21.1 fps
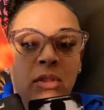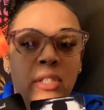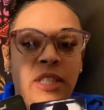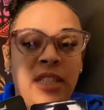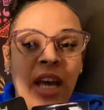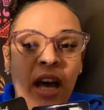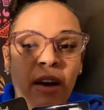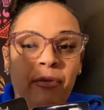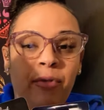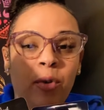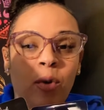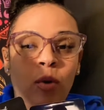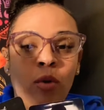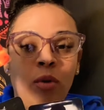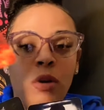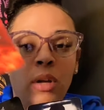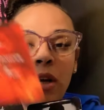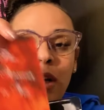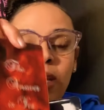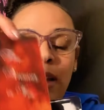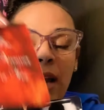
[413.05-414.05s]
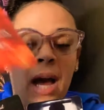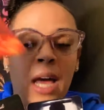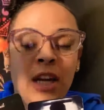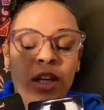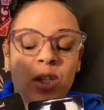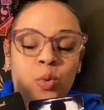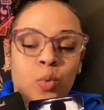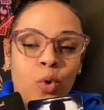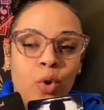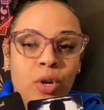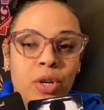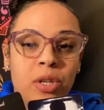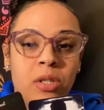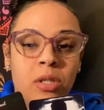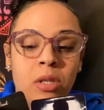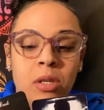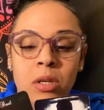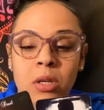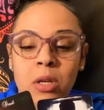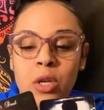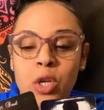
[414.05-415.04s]
Devil, nine of
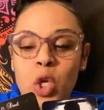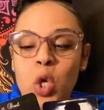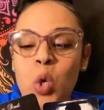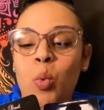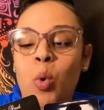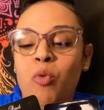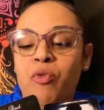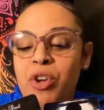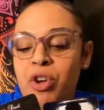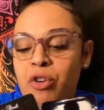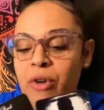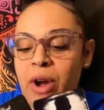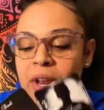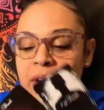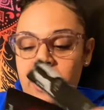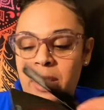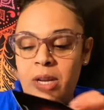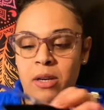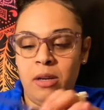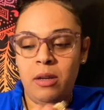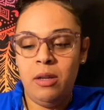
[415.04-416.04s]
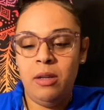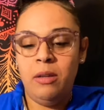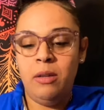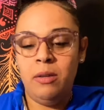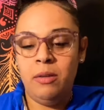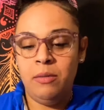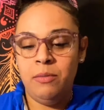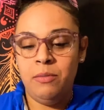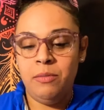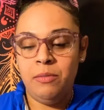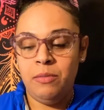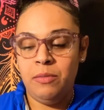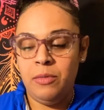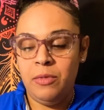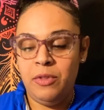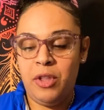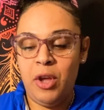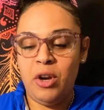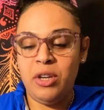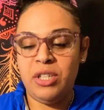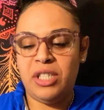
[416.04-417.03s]
swords. You will regret it.
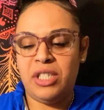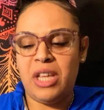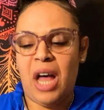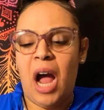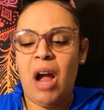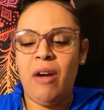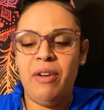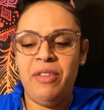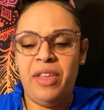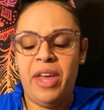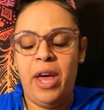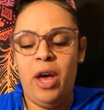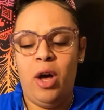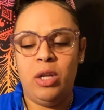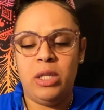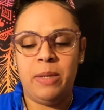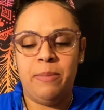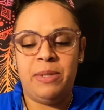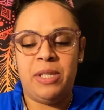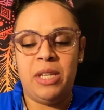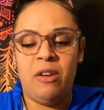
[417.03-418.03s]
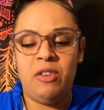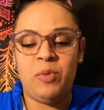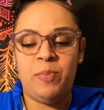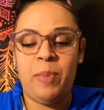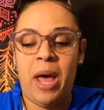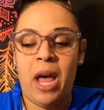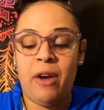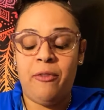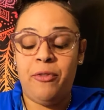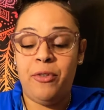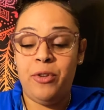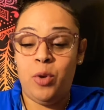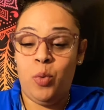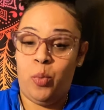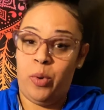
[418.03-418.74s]
They're sorry they held themselves back for you.